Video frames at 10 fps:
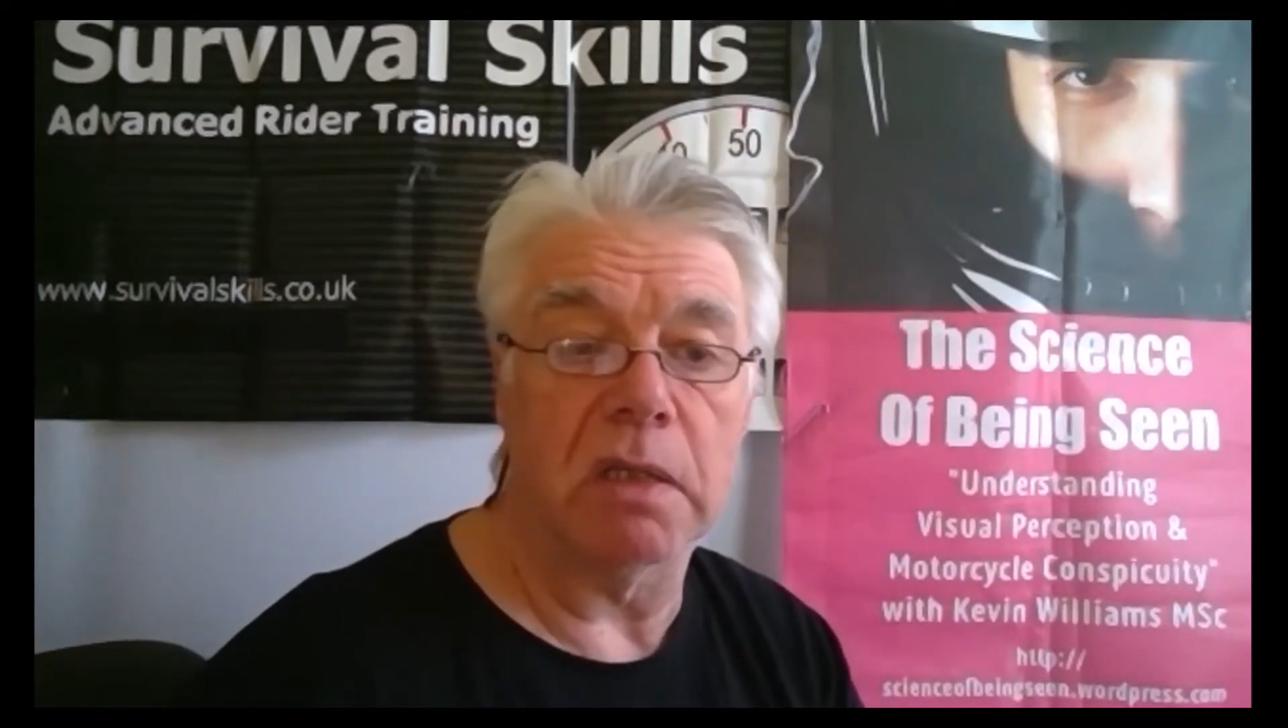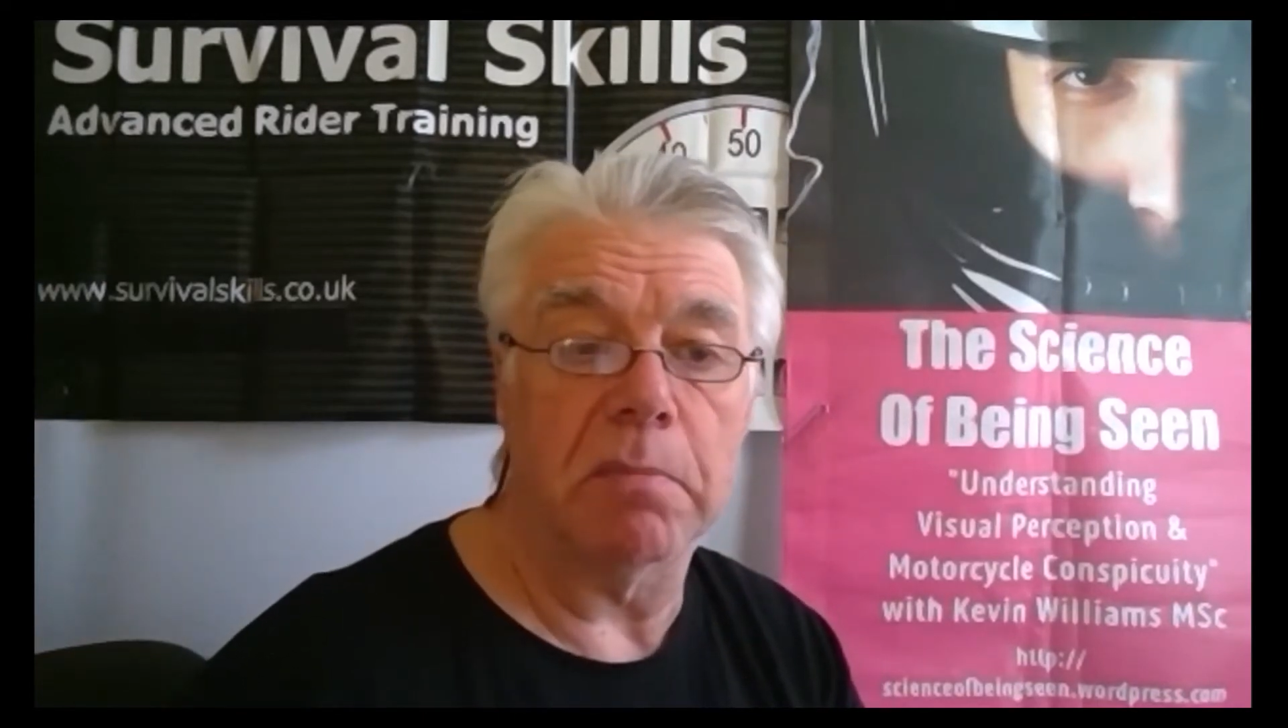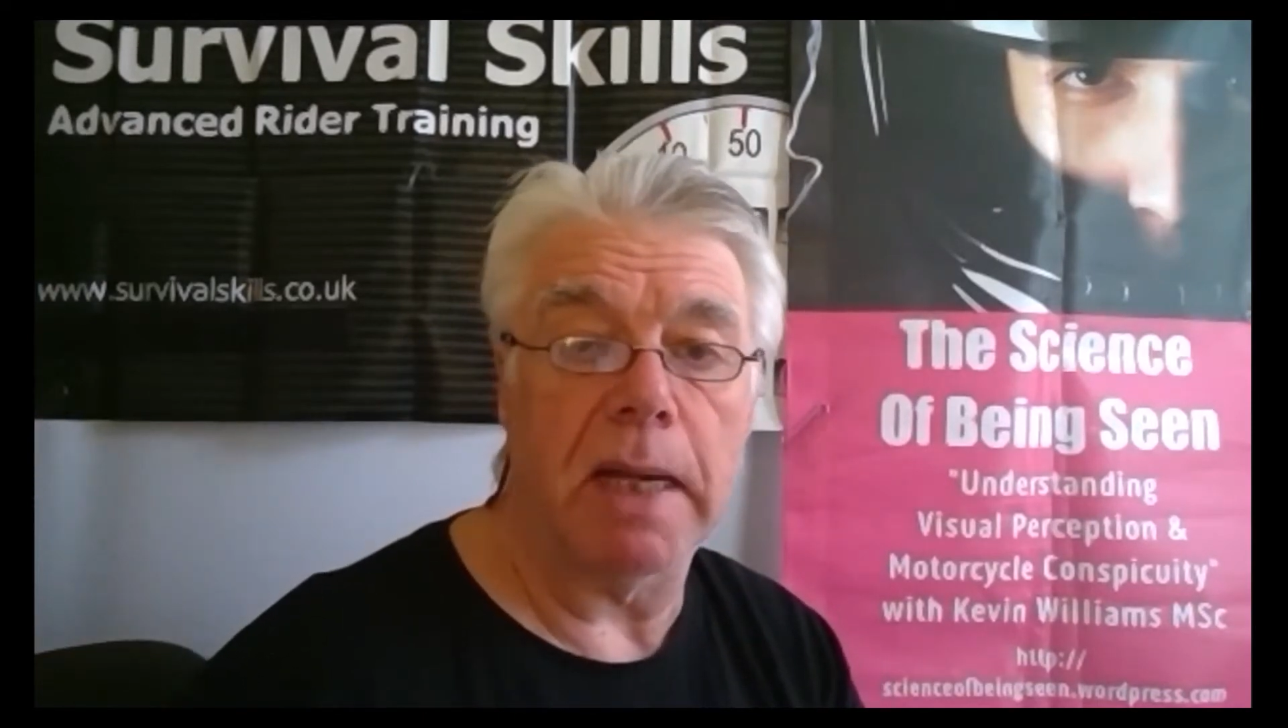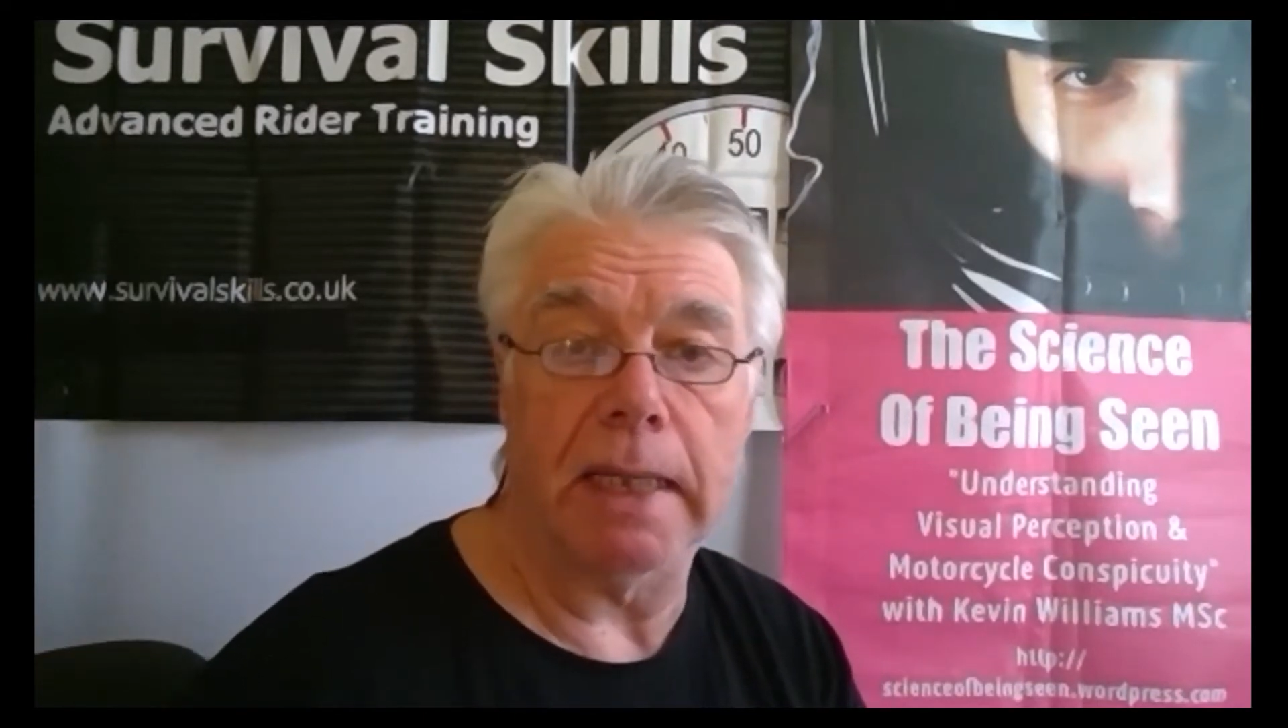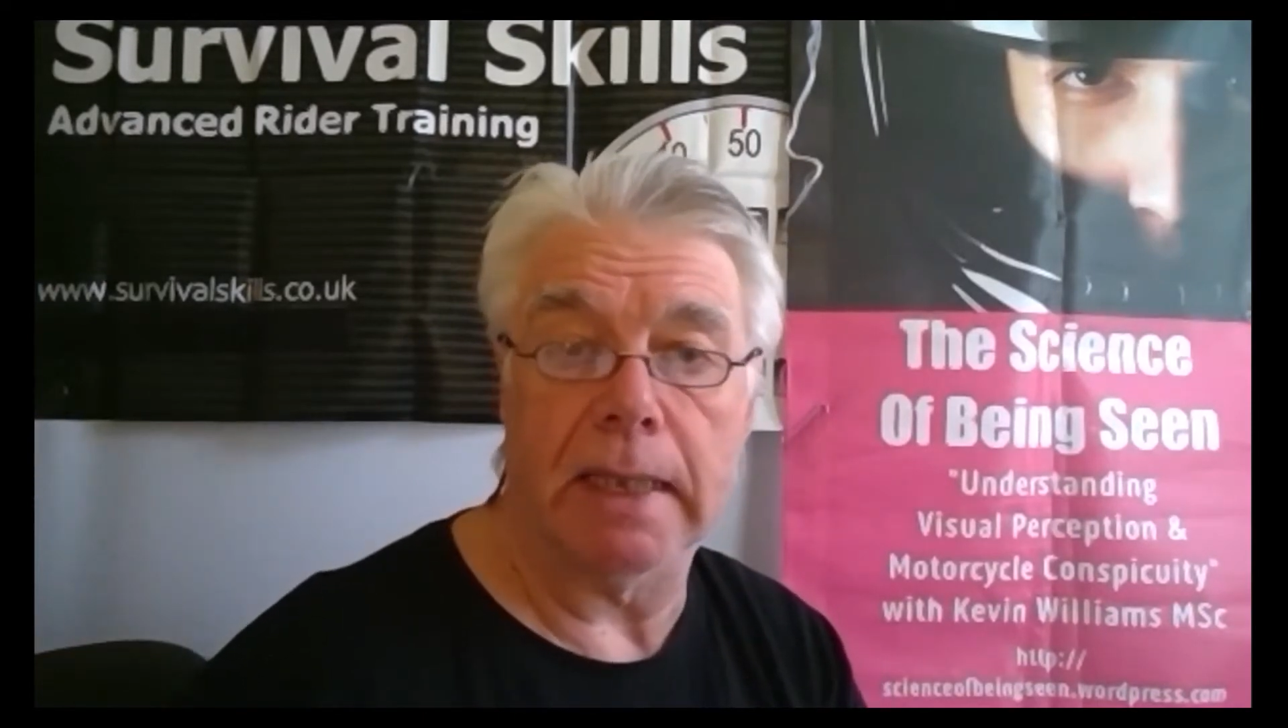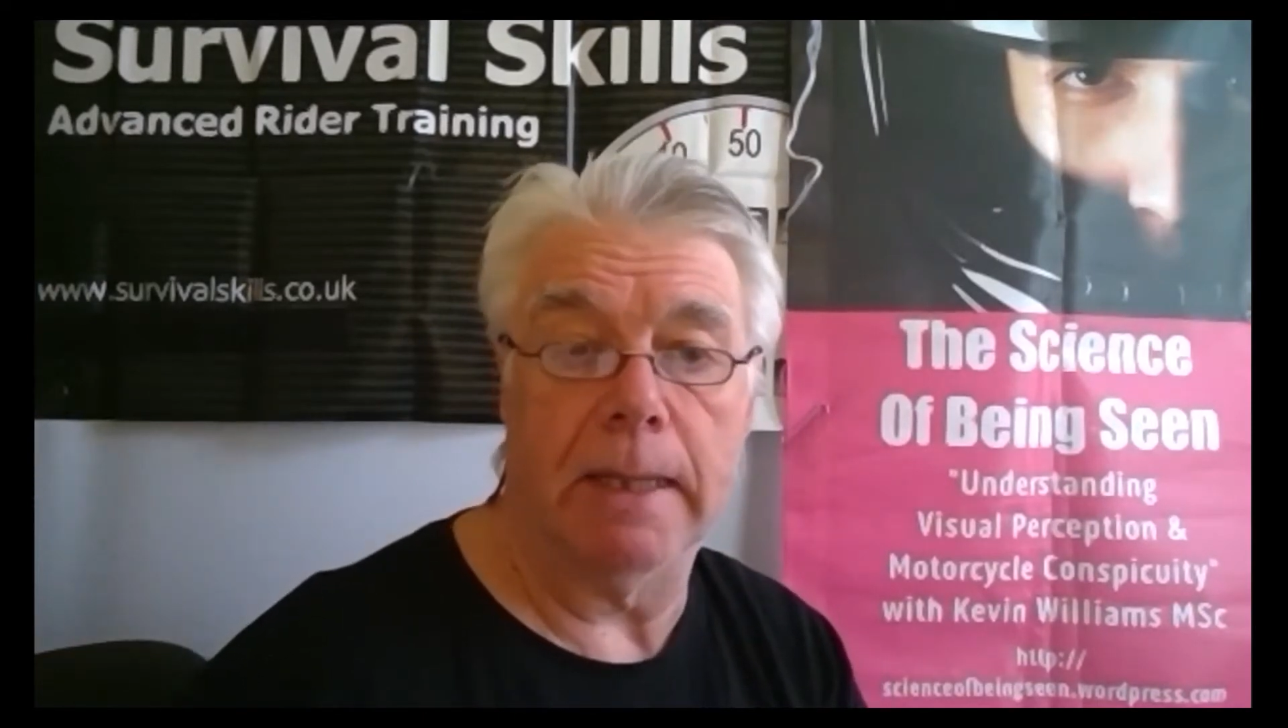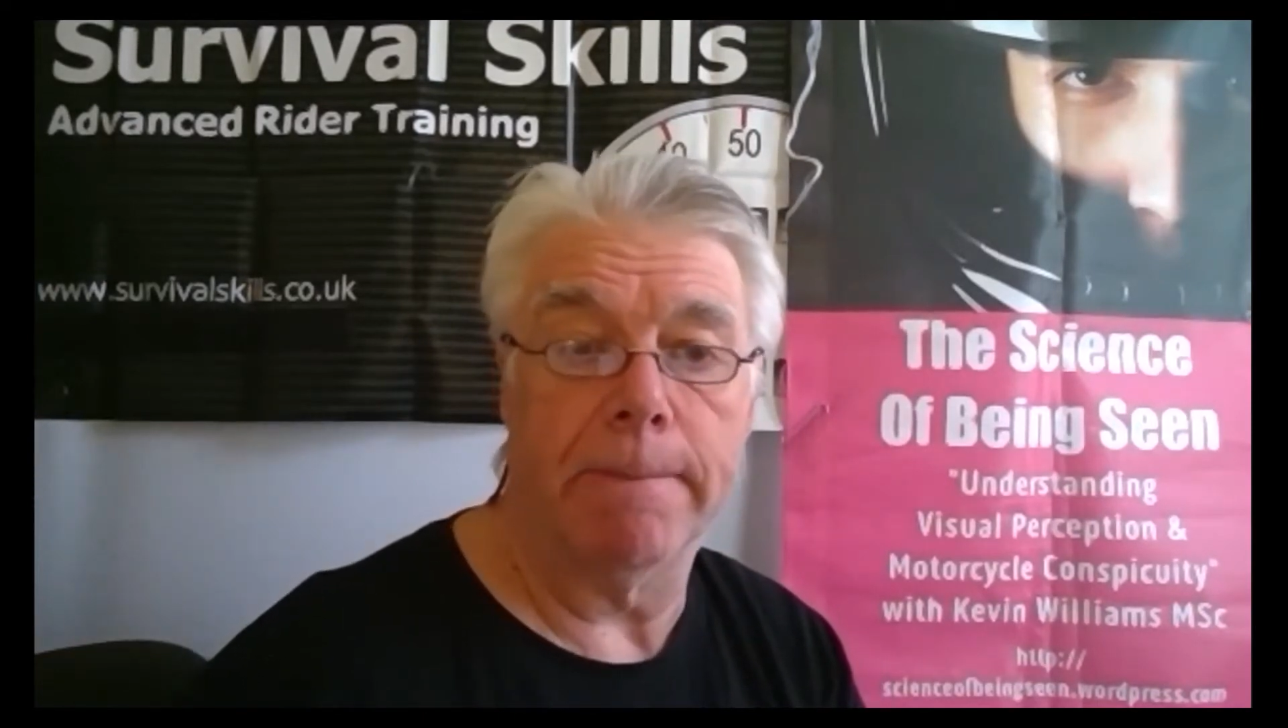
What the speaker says: the bank.